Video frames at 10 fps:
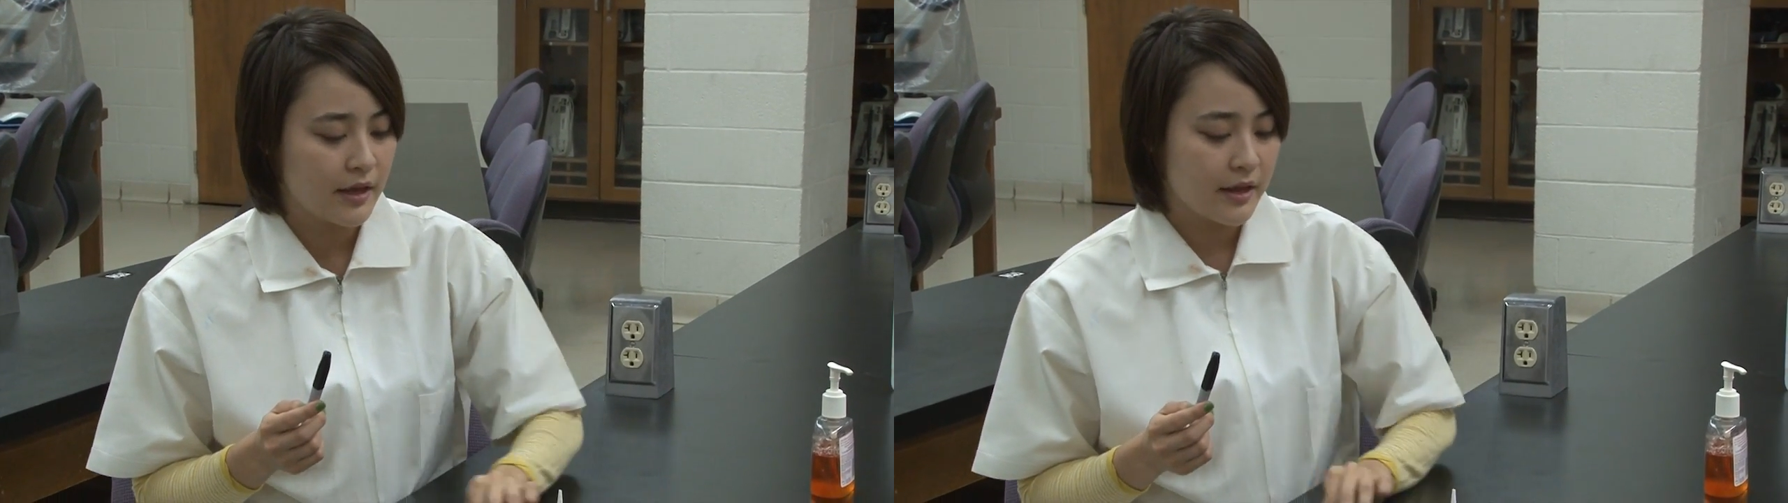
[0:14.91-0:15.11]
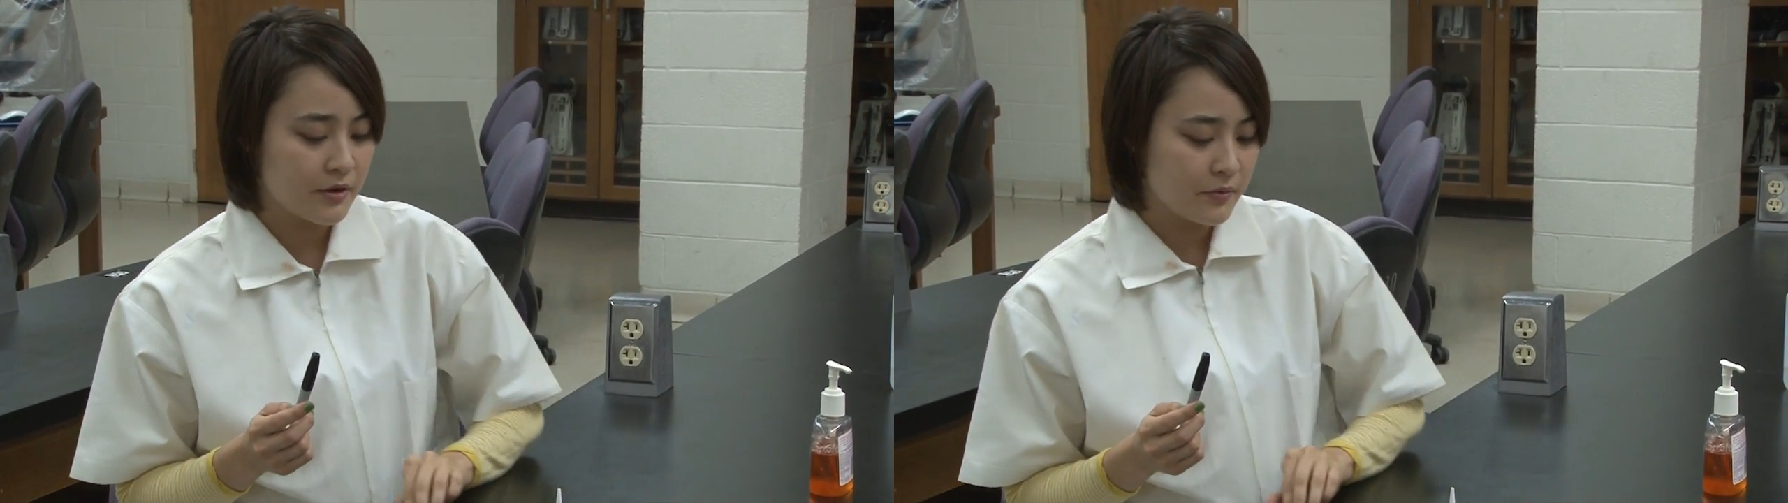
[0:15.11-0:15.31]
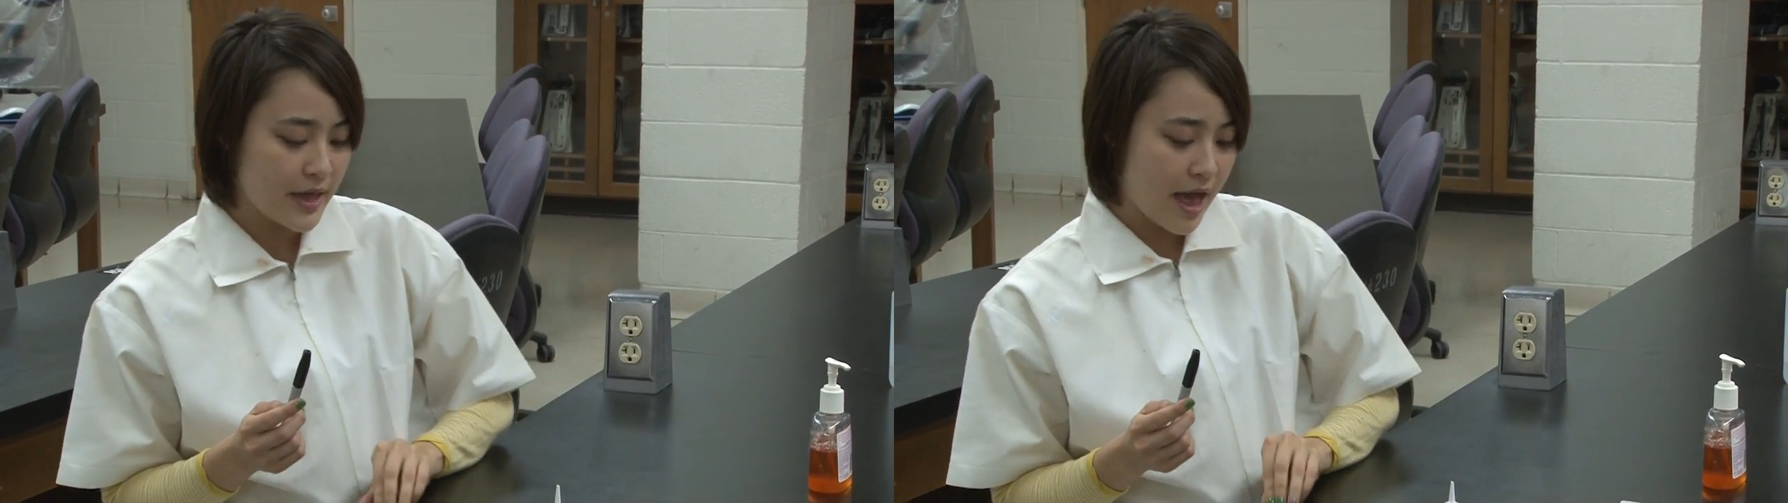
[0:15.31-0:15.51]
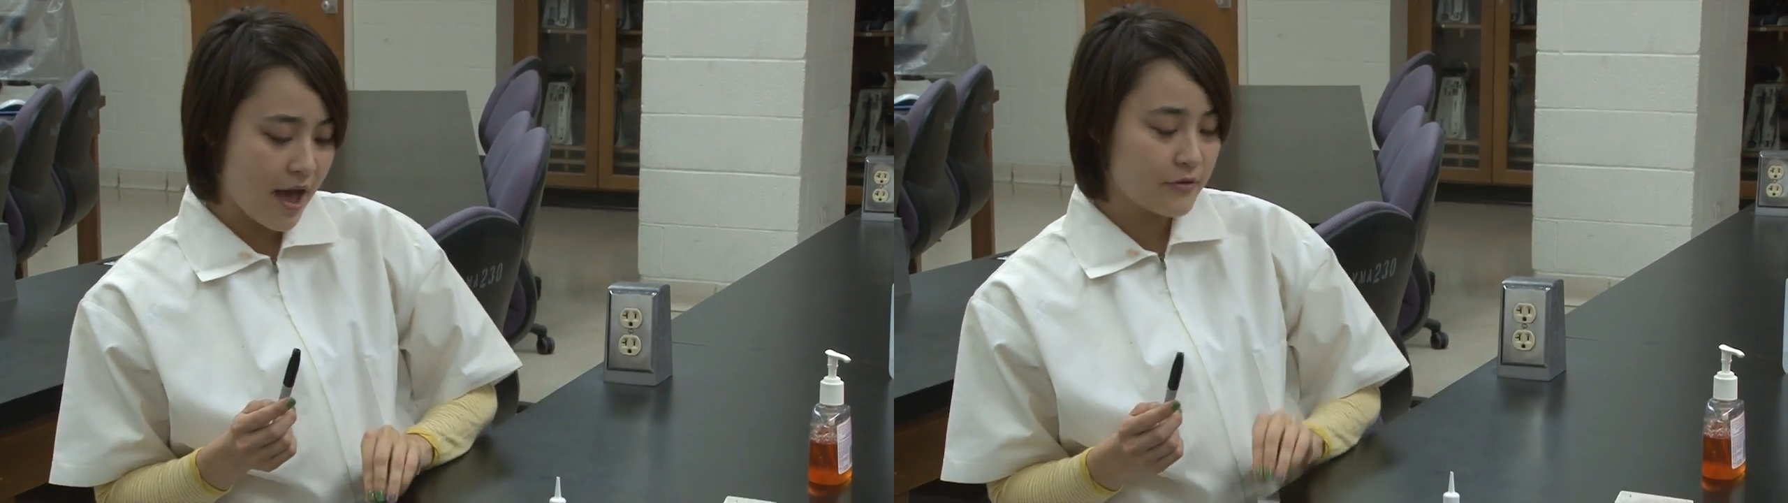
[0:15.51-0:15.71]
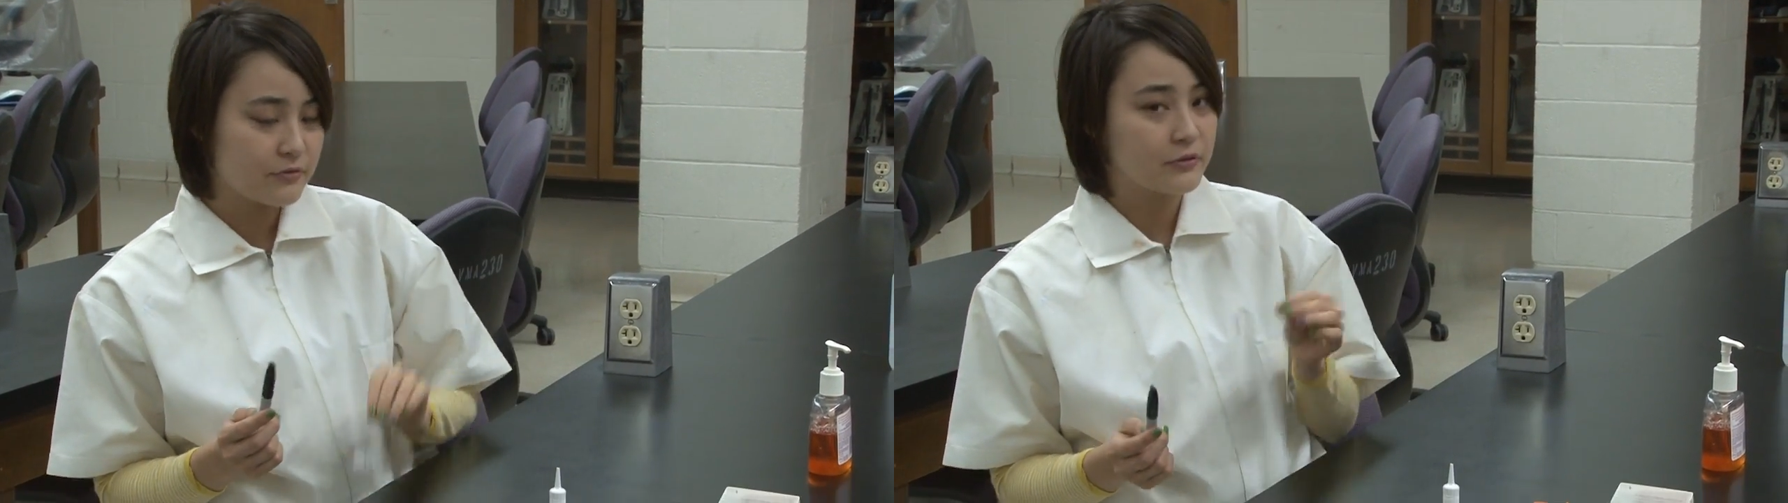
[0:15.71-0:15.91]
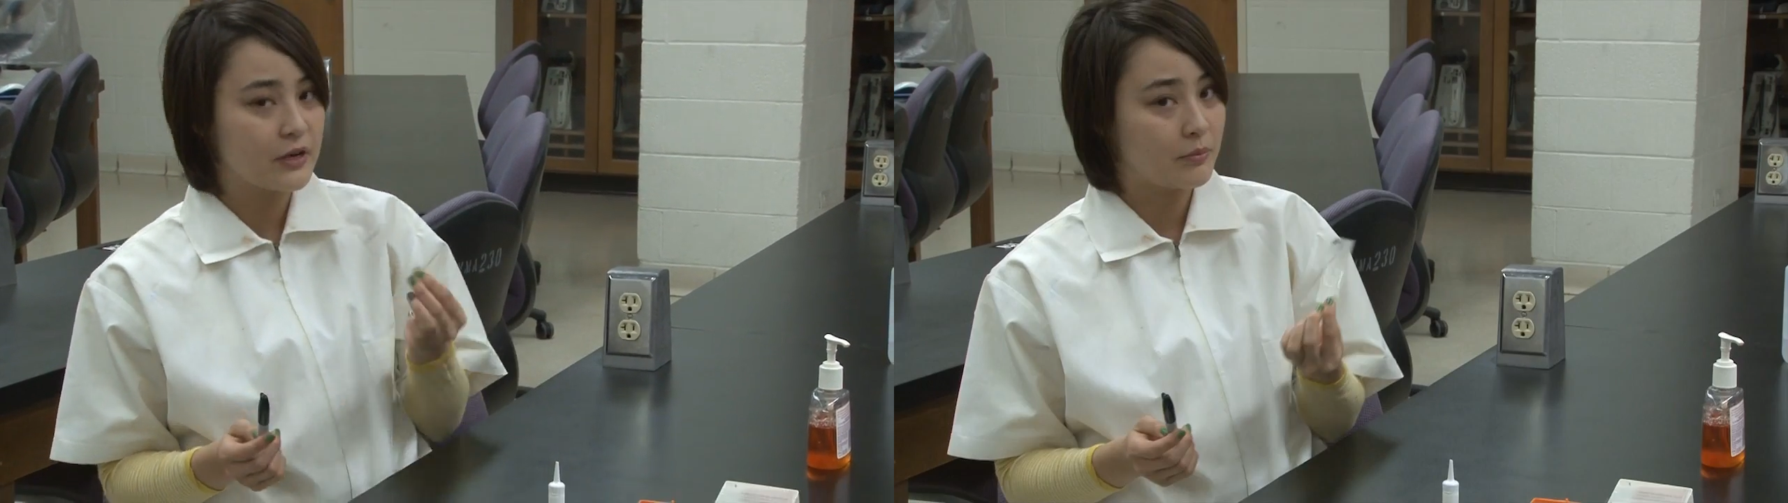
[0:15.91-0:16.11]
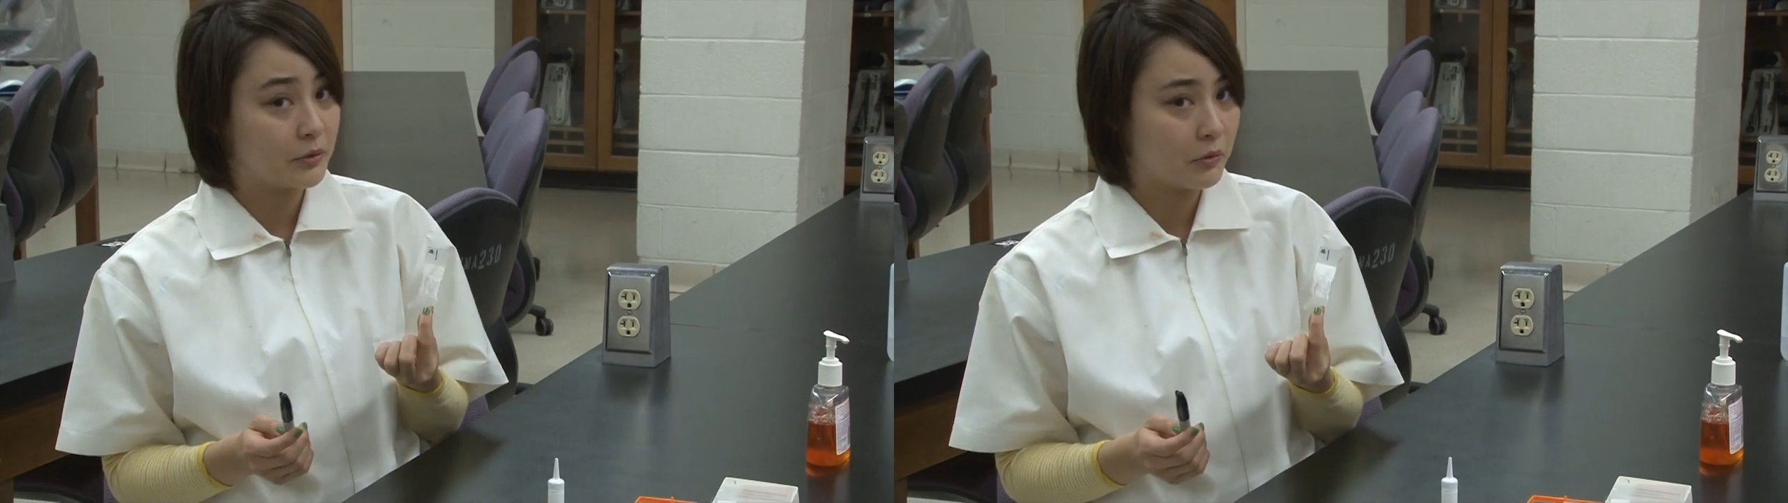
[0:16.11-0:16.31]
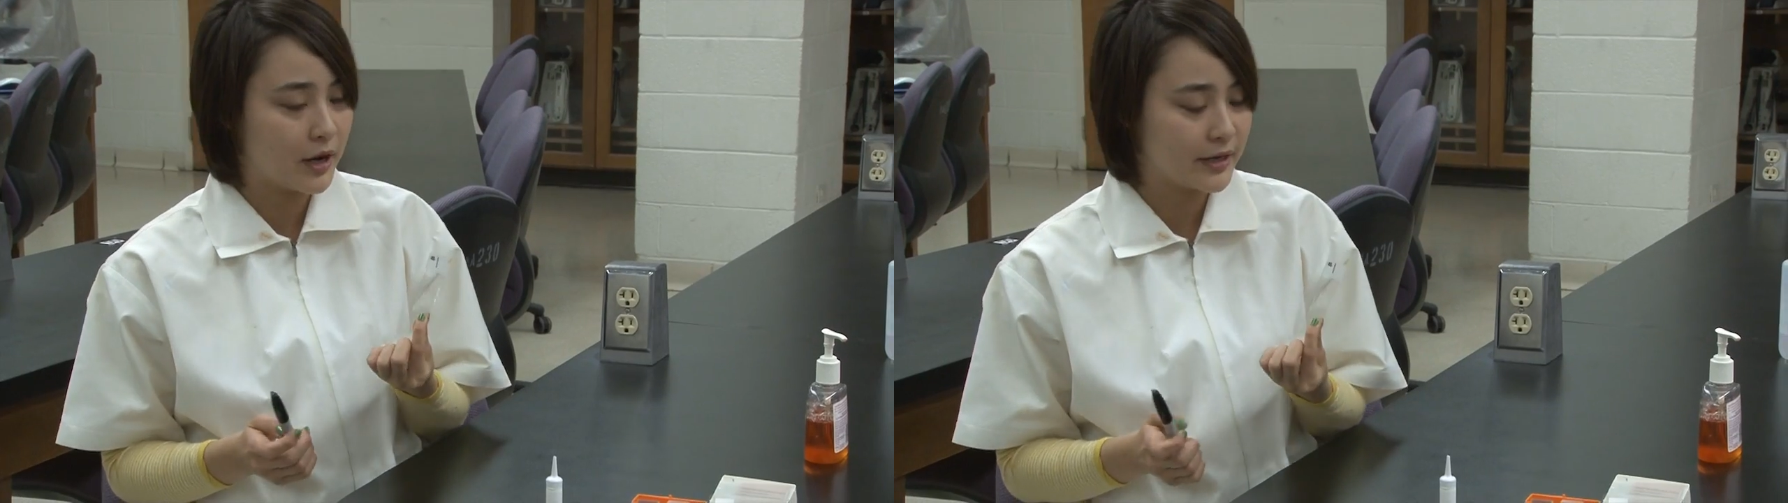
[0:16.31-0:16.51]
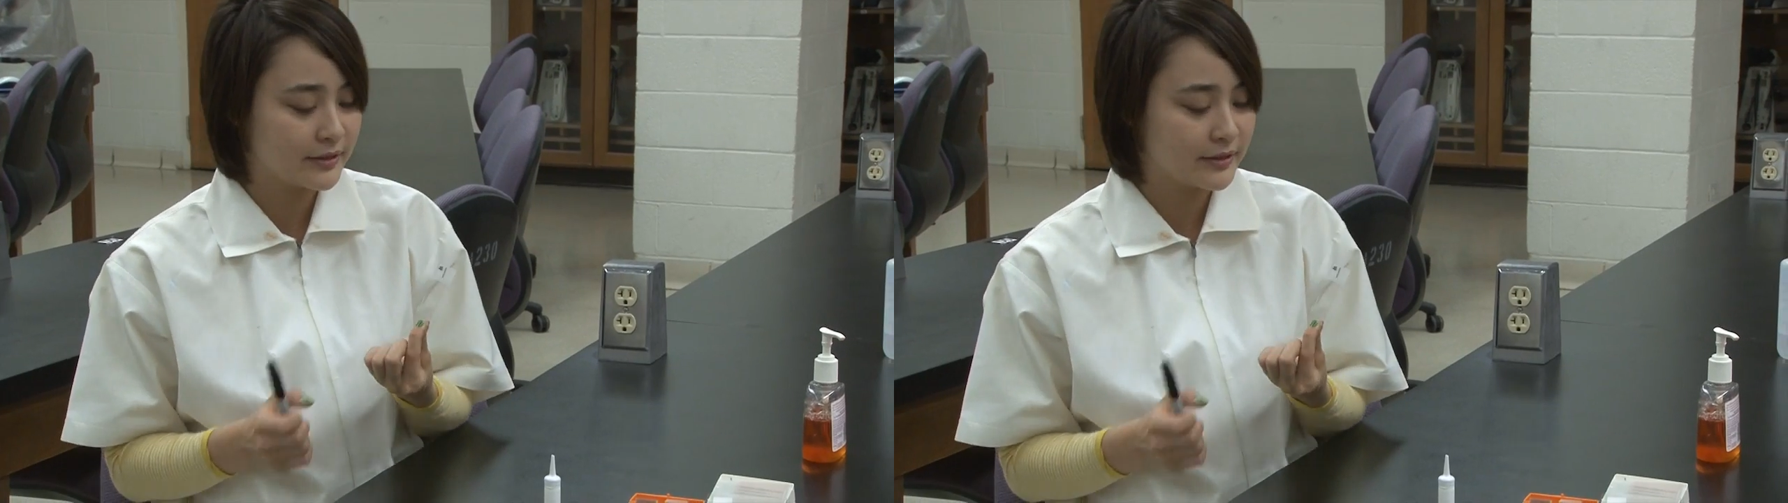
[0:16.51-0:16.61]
Here we have number one.